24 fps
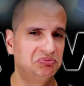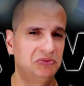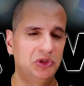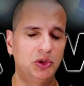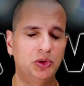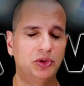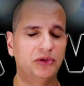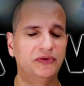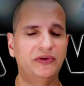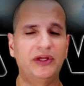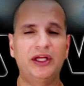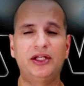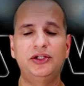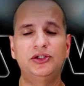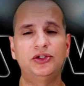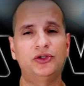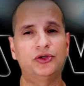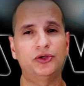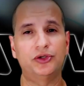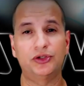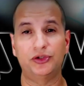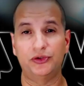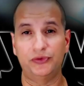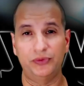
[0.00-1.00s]
would have ended
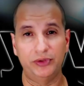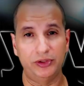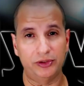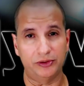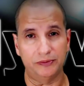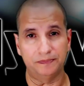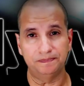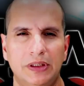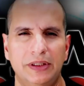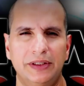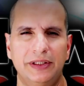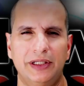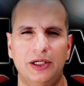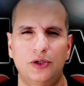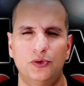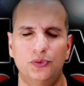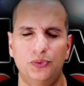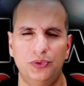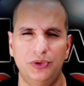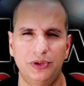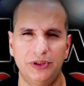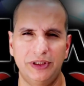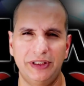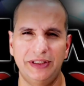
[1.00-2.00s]
her career. Now,
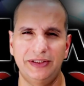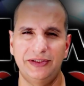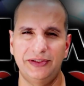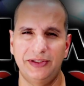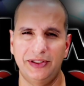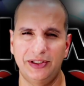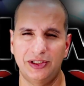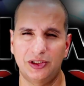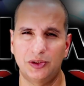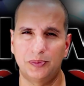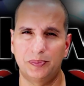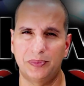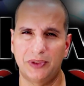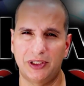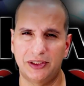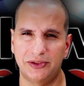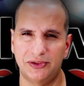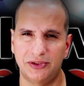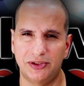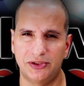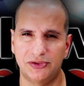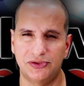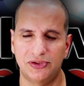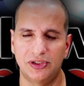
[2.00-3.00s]
really think about
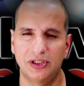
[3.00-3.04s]
this.